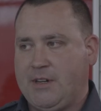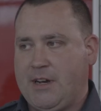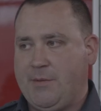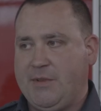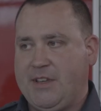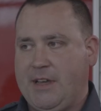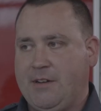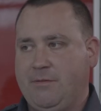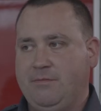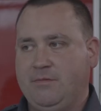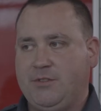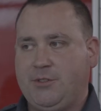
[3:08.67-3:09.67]
and I began
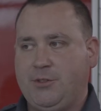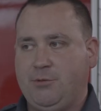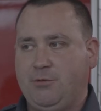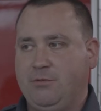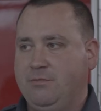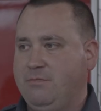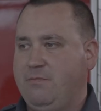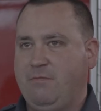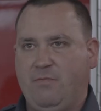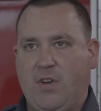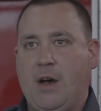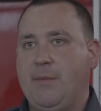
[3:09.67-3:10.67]
to
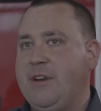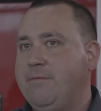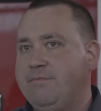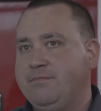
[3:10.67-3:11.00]
vomit.